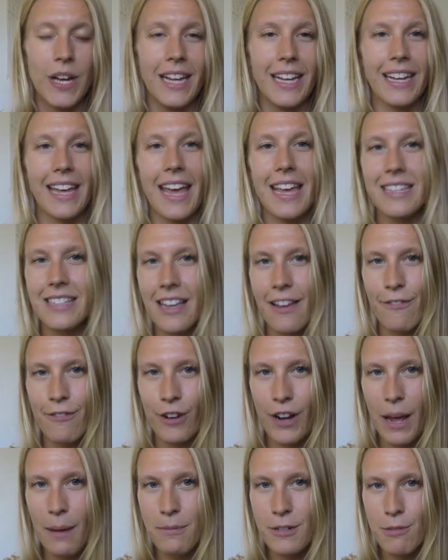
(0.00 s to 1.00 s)
in case I
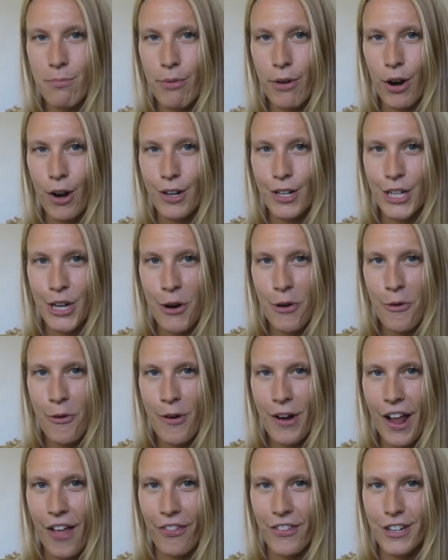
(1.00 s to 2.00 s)
forget to put on
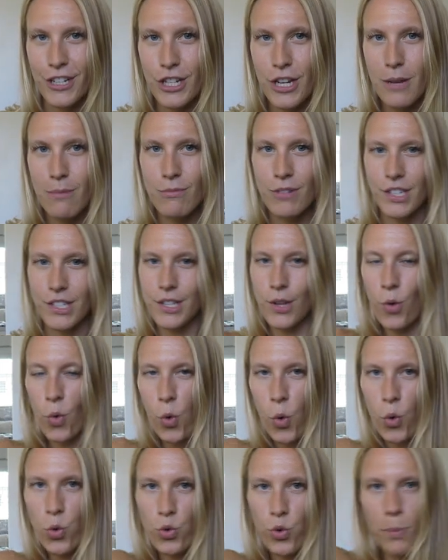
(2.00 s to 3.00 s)
deodorant at the gym, just
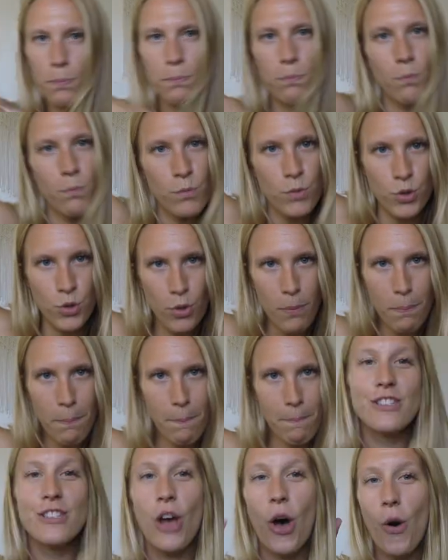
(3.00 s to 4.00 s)
swoop, swoop.
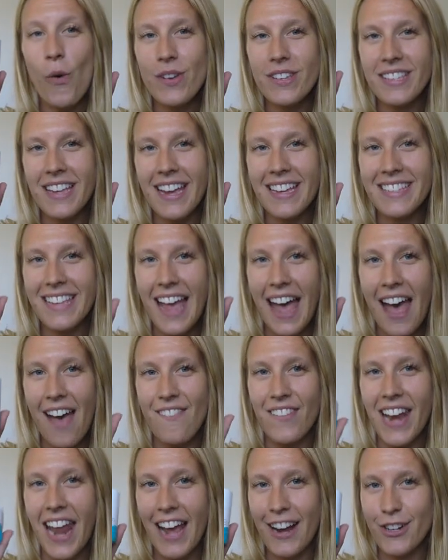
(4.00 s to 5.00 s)
Always nice to have
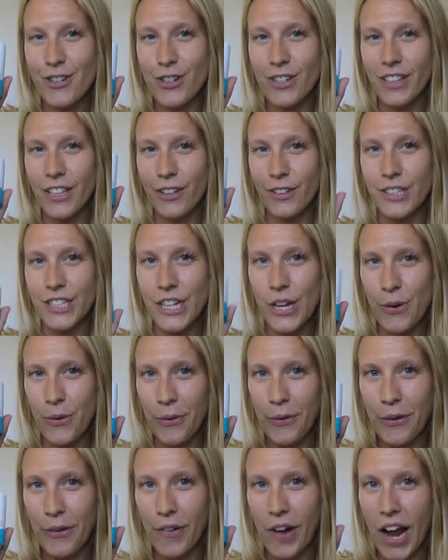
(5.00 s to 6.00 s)
an extra little
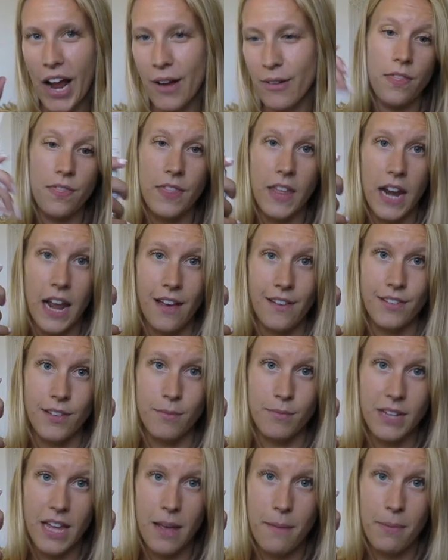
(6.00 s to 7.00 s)
deodorant around. Then I have some
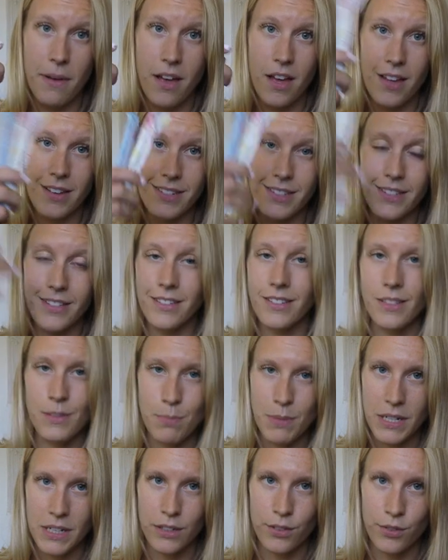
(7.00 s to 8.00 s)
tampons,
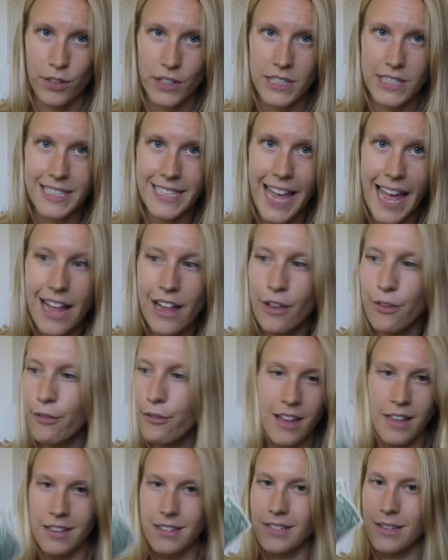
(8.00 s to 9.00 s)
speaks for itself.
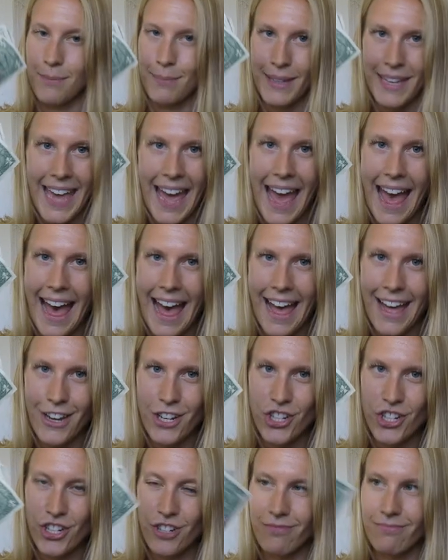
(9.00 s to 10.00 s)
Some
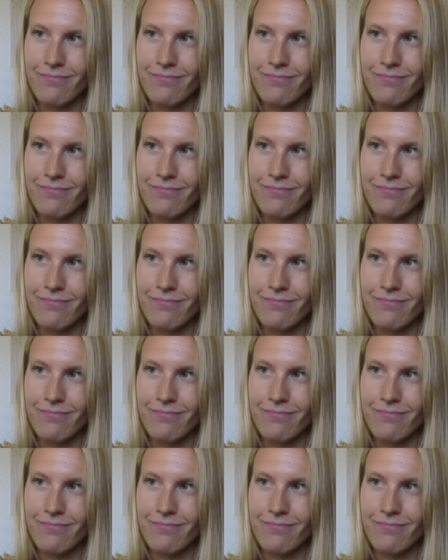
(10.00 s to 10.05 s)
cash,